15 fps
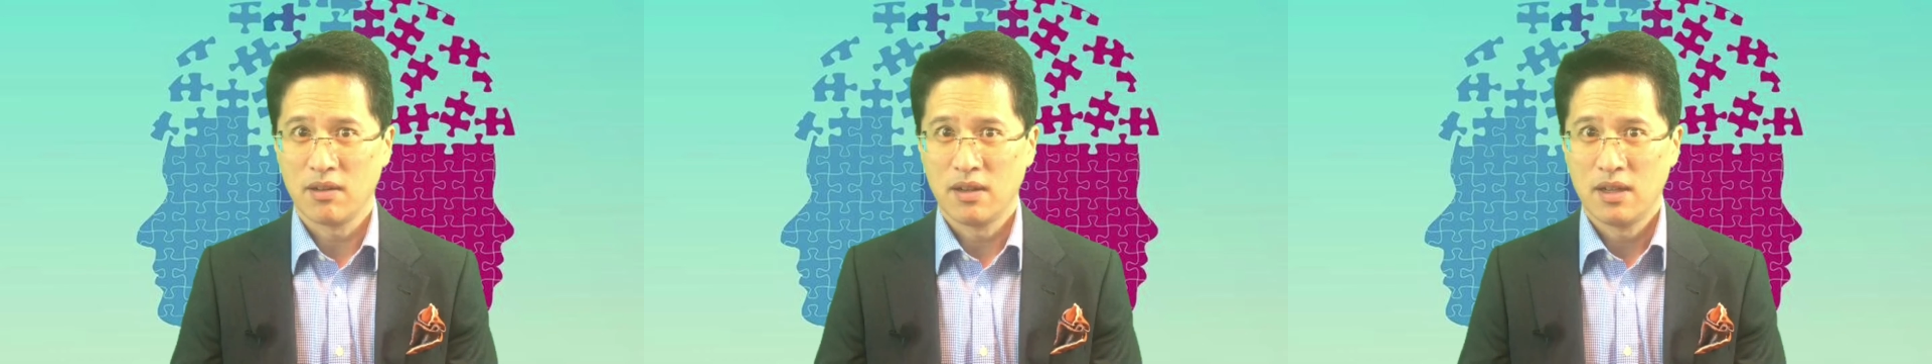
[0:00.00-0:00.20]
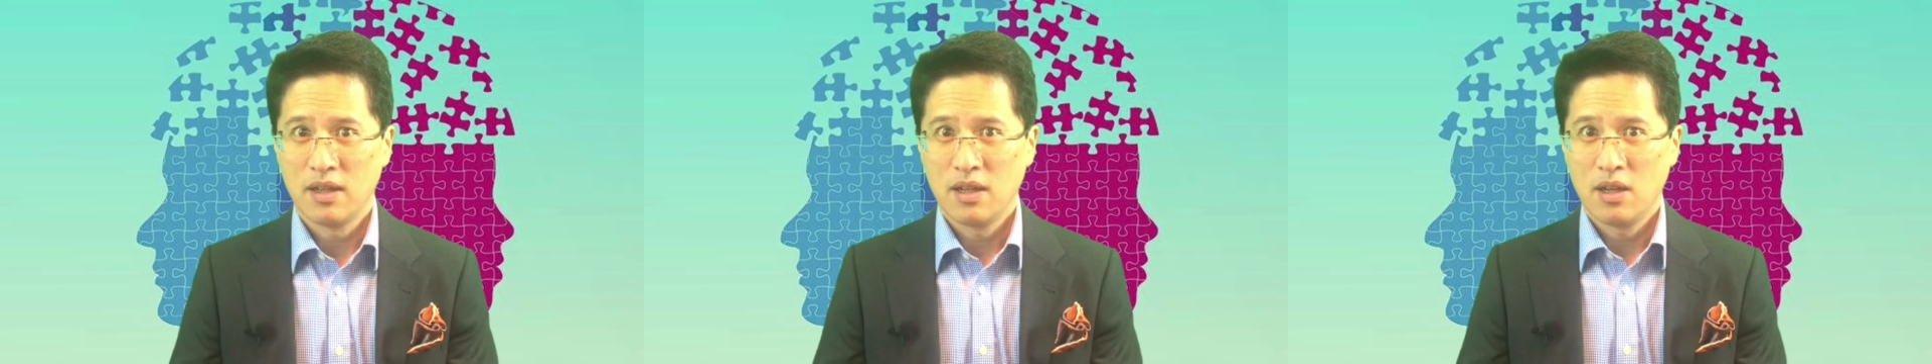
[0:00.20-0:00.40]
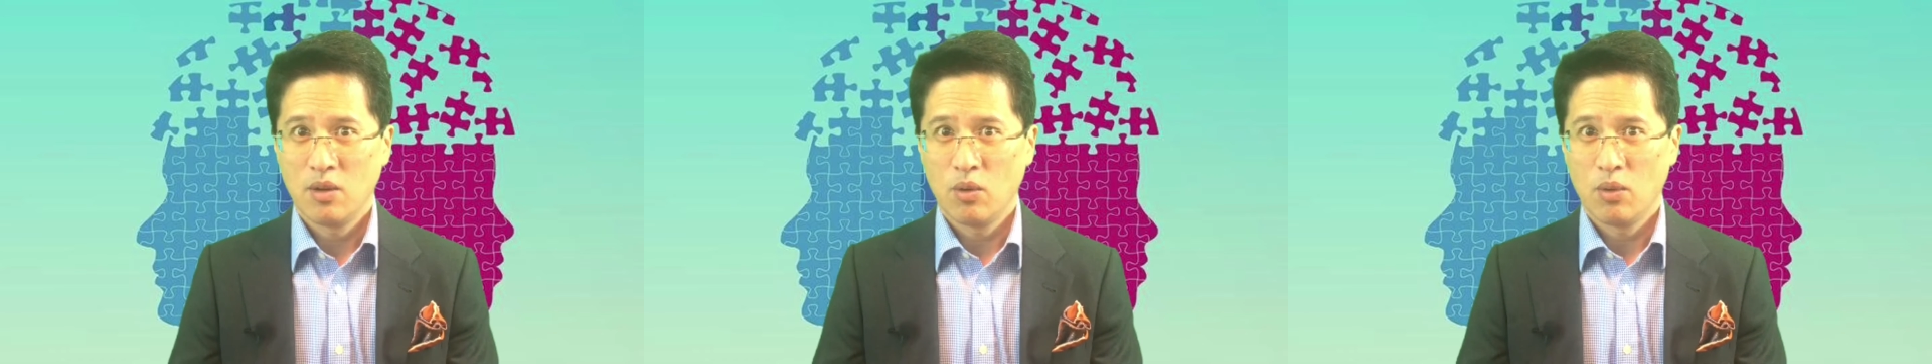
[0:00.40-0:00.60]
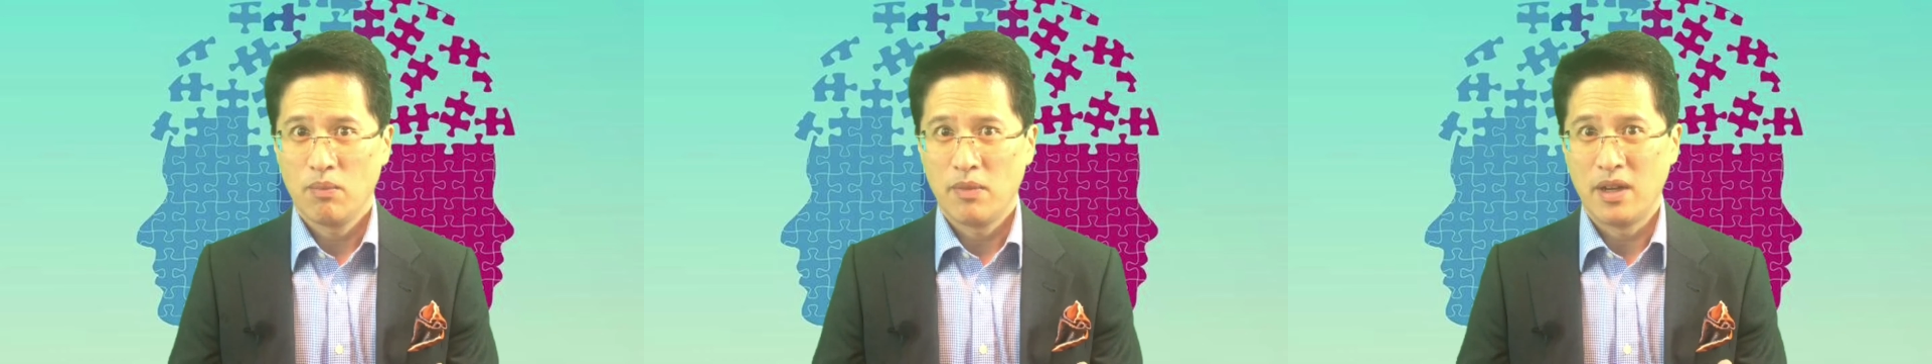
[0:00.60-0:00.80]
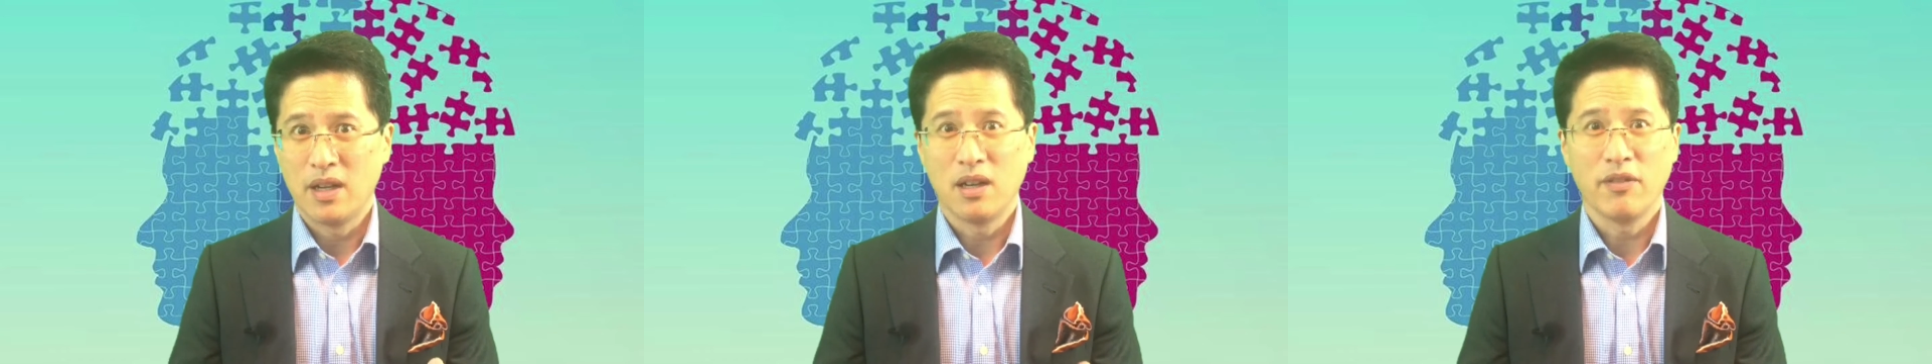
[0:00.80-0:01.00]

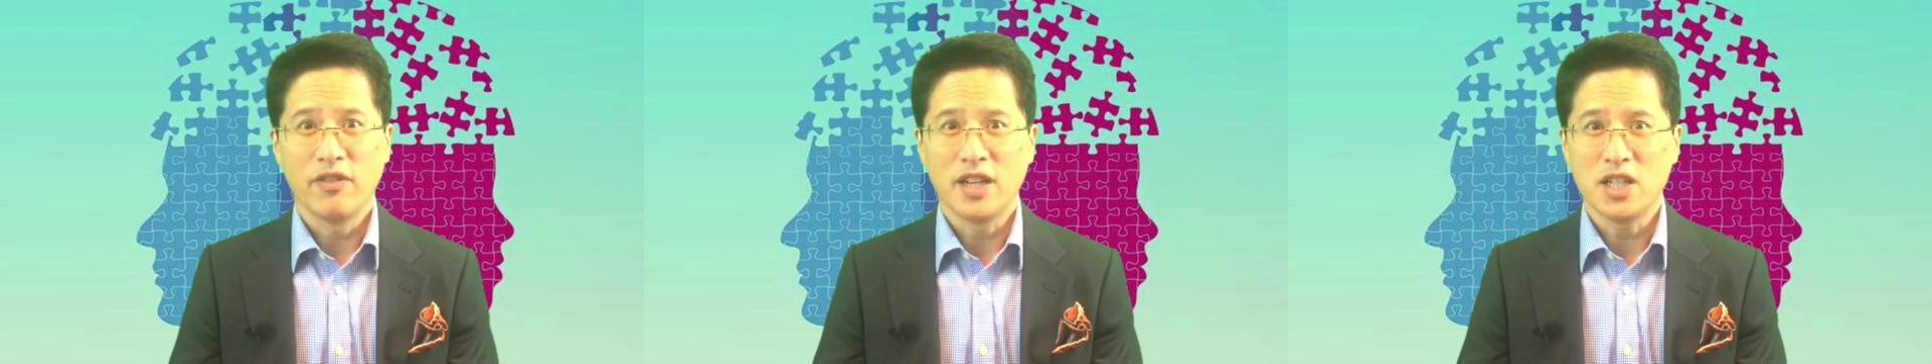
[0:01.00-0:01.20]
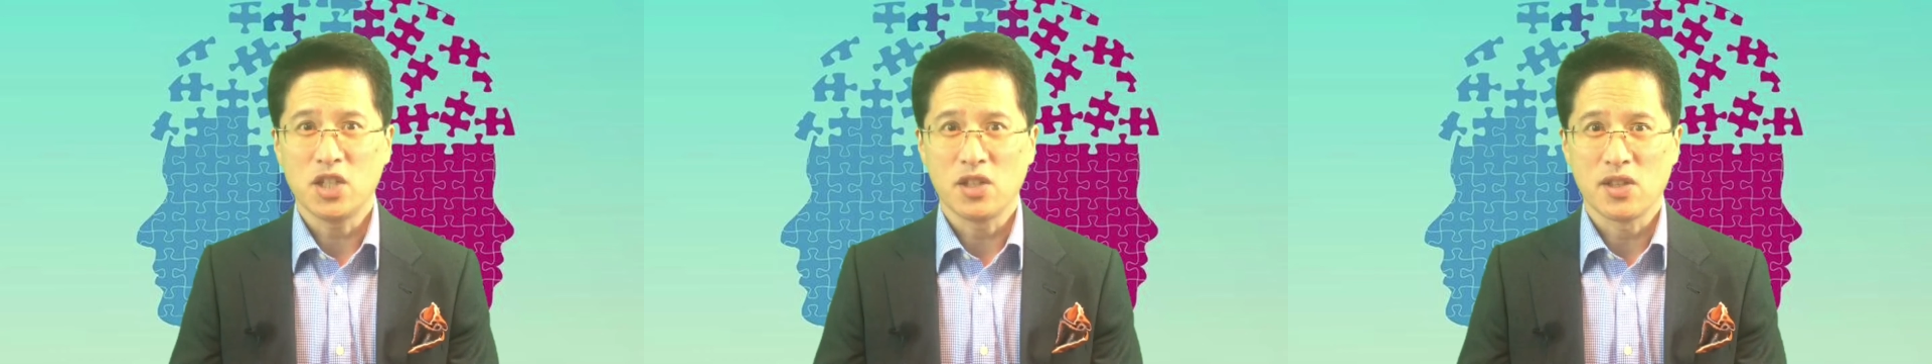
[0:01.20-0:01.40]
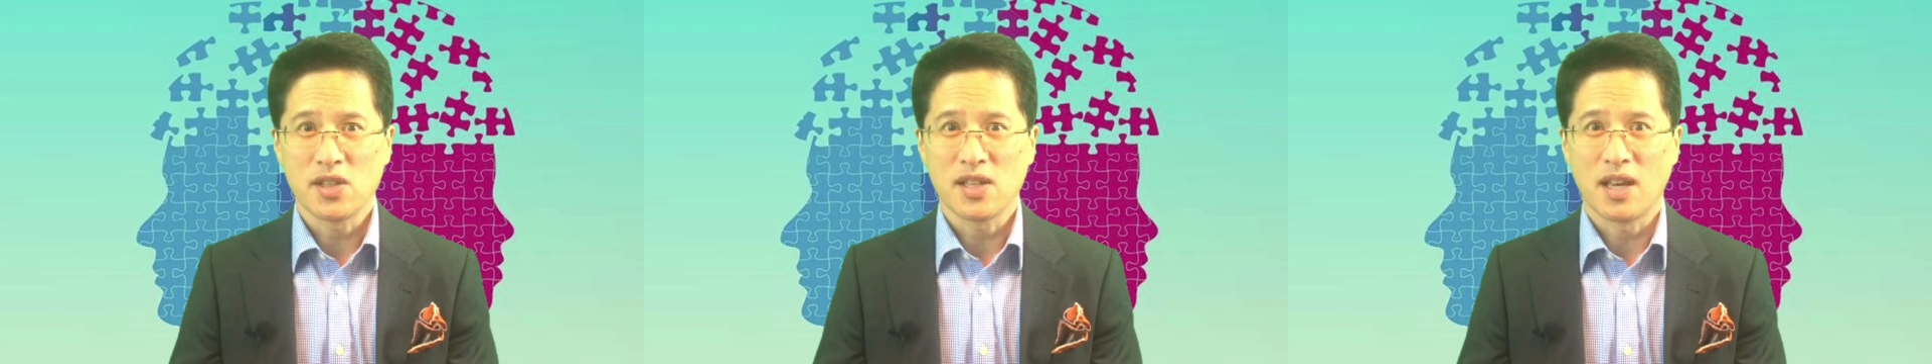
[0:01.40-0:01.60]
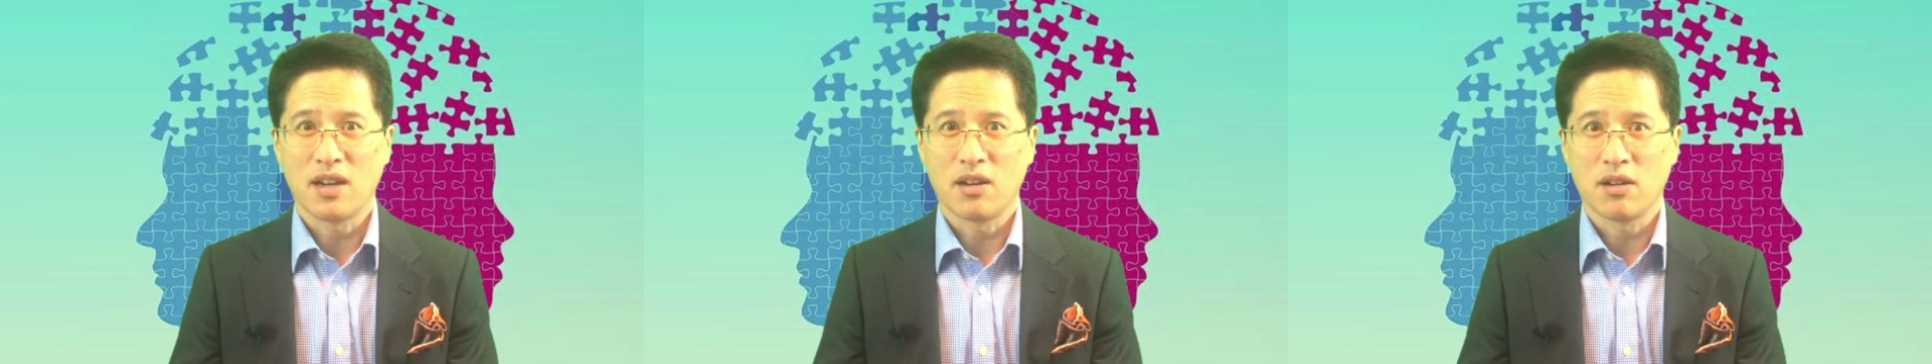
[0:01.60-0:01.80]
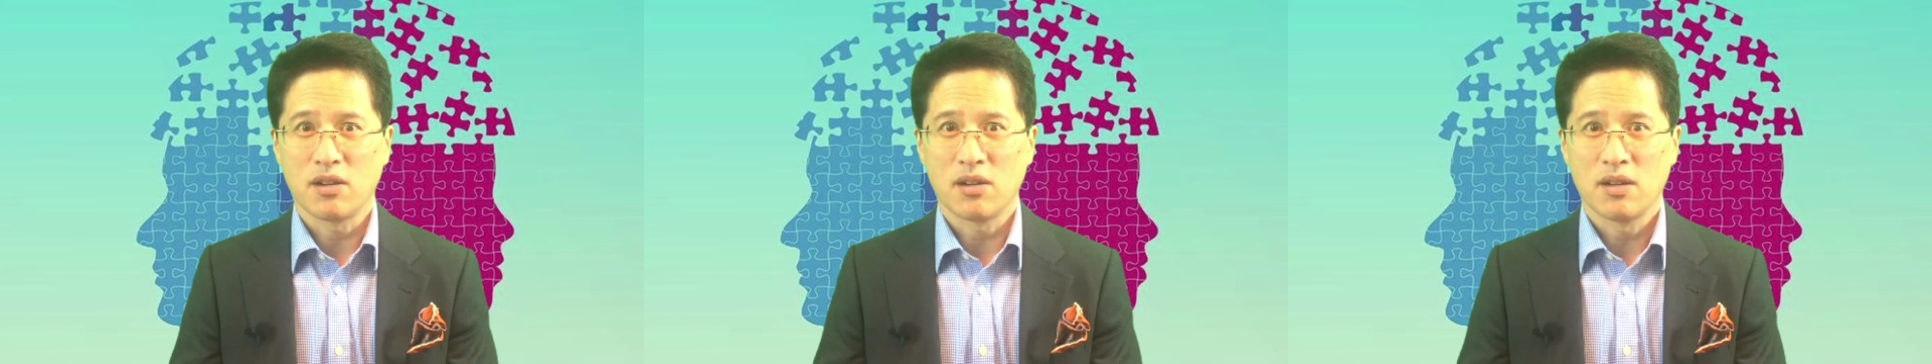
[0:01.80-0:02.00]
An innovation
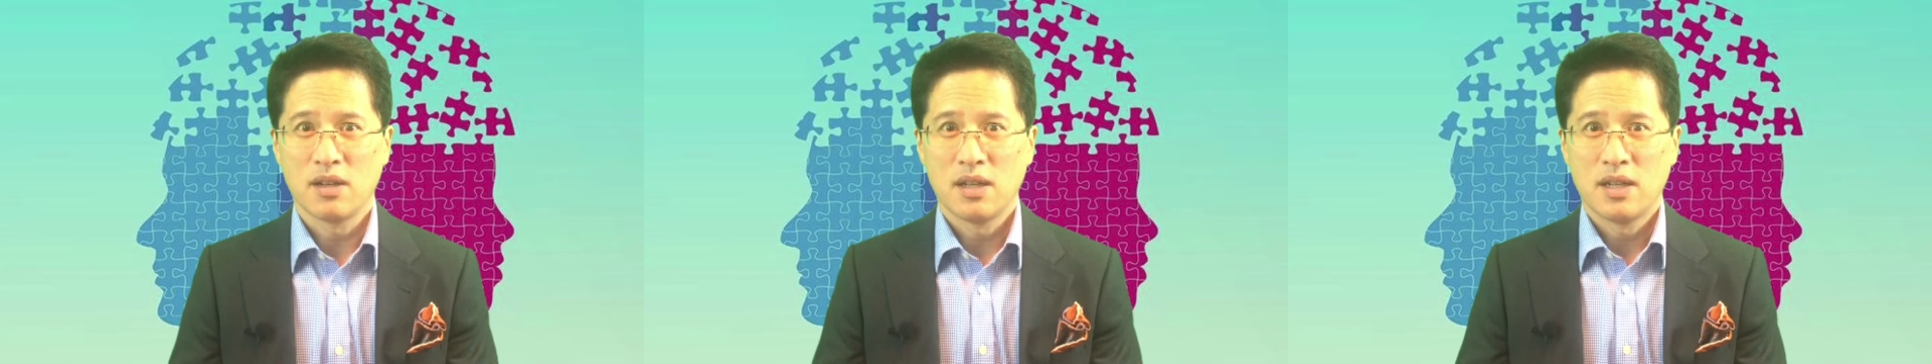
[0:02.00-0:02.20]
center